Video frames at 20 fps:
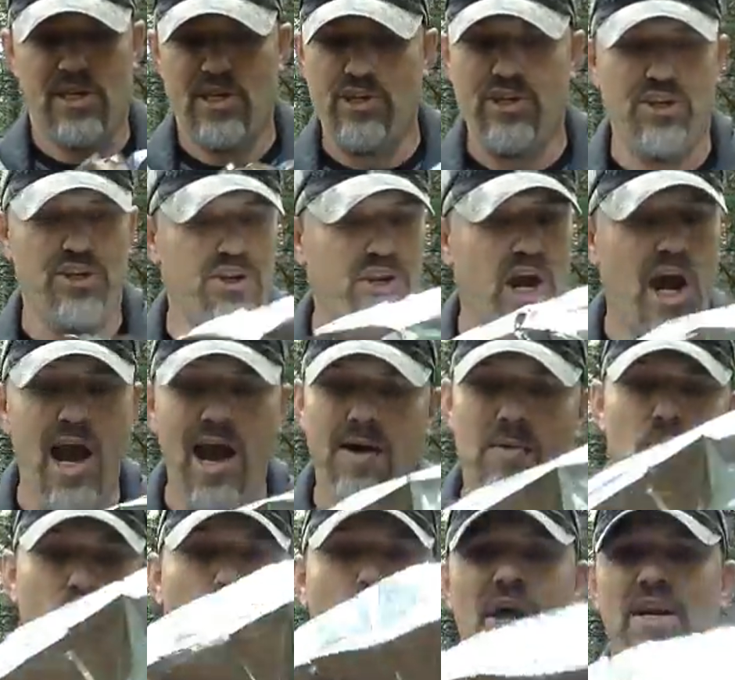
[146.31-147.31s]
You do not
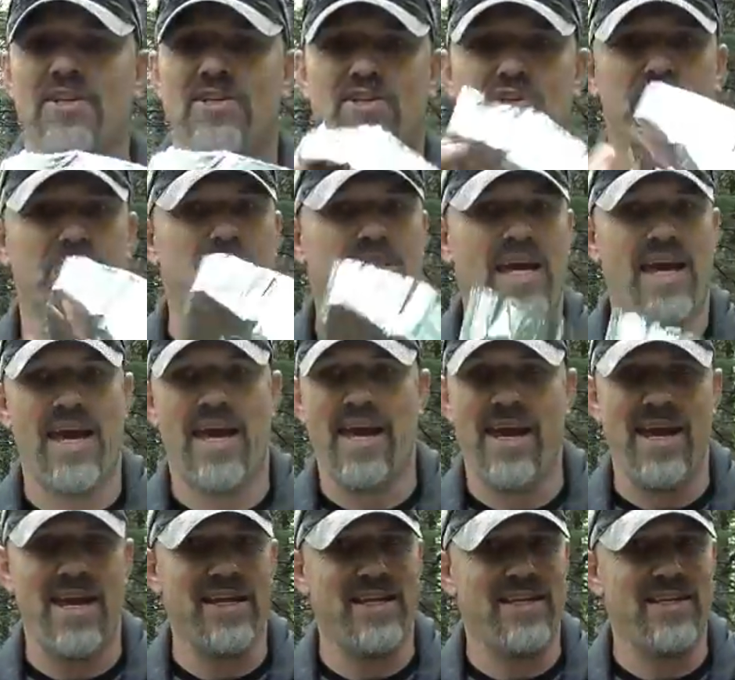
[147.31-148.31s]
want to get
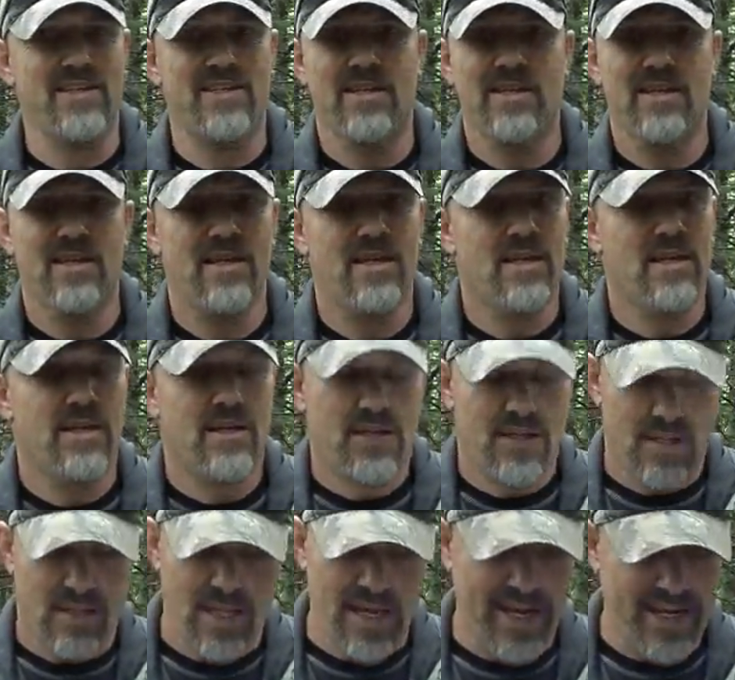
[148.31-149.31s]
any
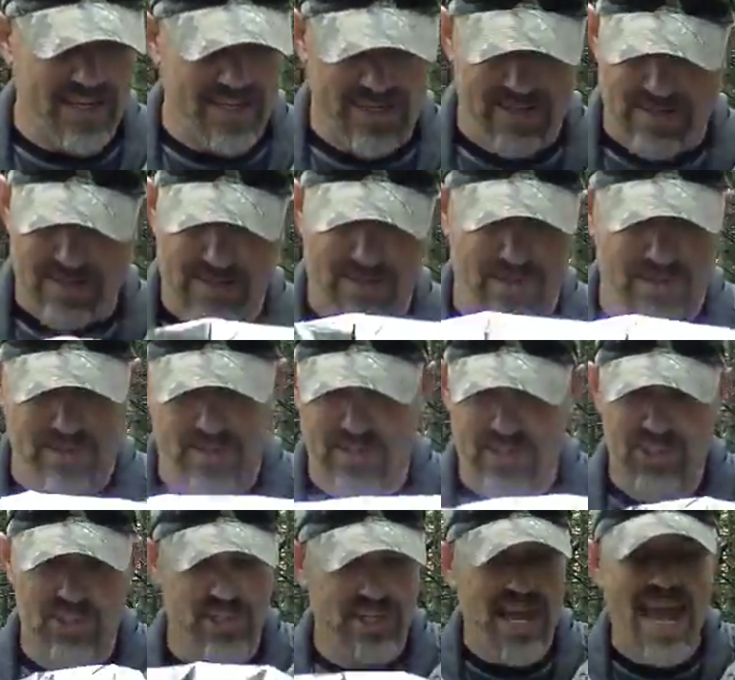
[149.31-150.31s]
like
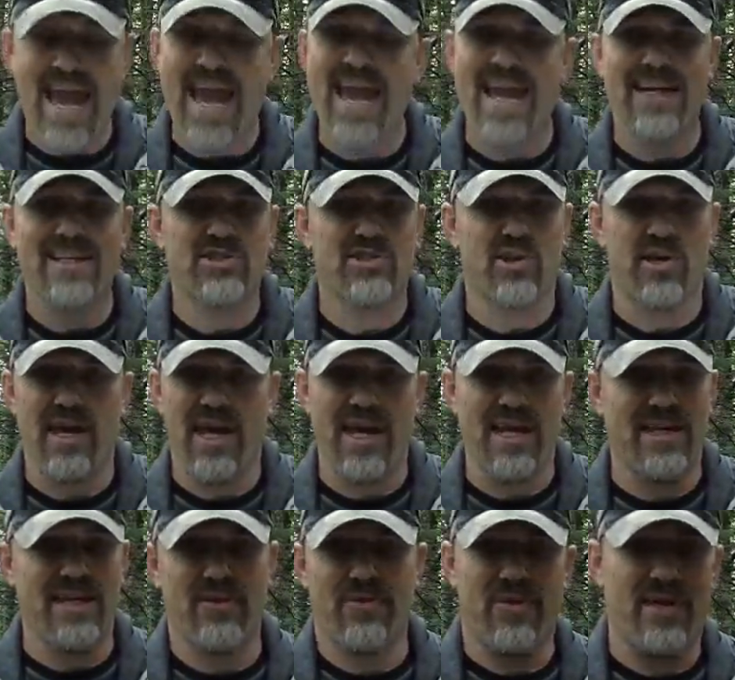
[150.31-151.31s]
snags or
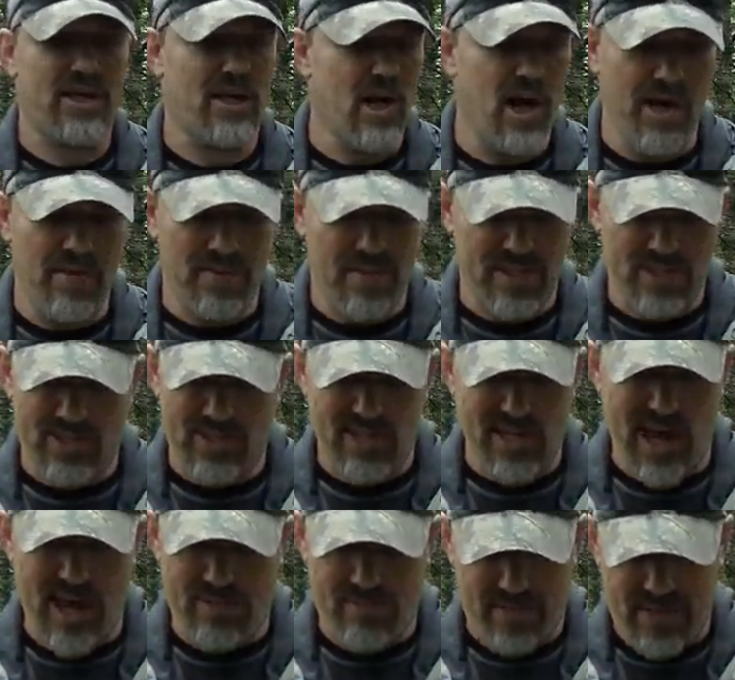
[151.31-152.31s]
anything on this
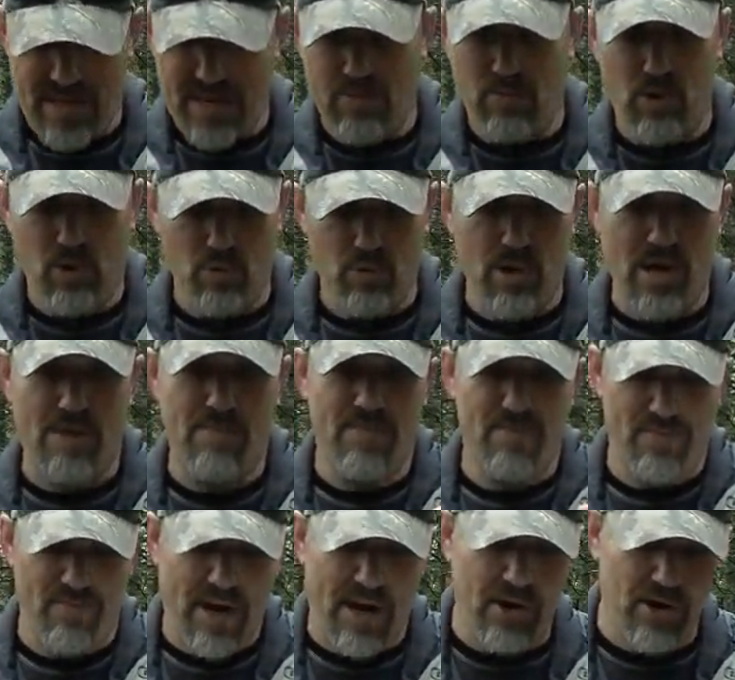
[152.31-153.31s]
stuff. It will rip
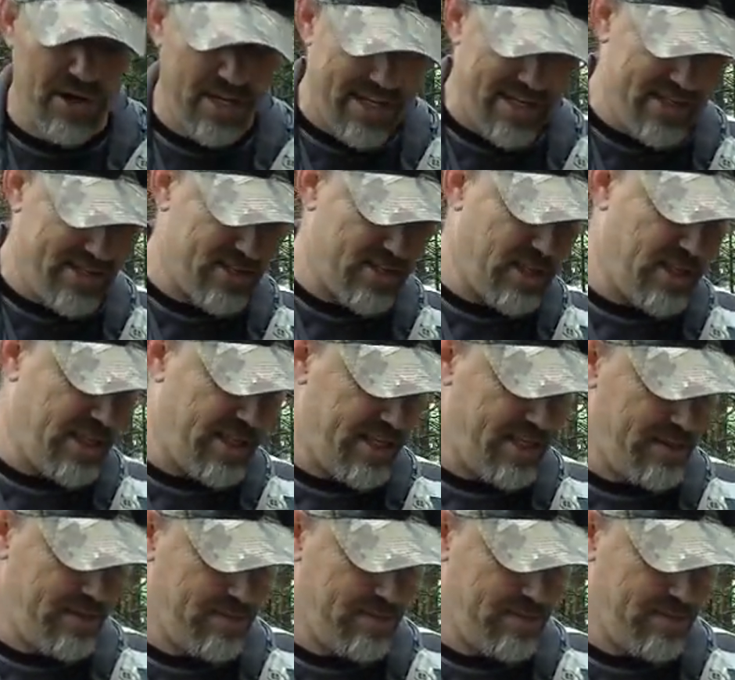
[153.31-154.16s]
very easily.